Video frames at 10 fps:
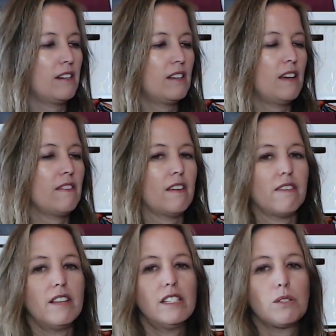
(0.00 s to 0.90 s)
and then
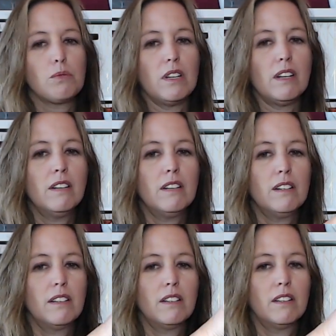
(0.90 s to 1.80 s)
this one
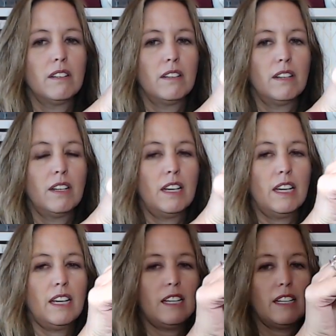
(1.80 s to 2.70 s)

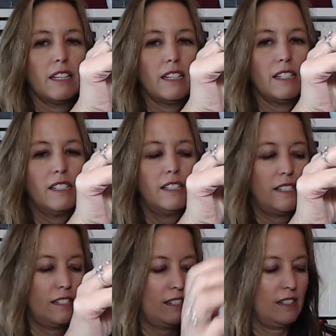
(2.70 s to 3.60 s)
is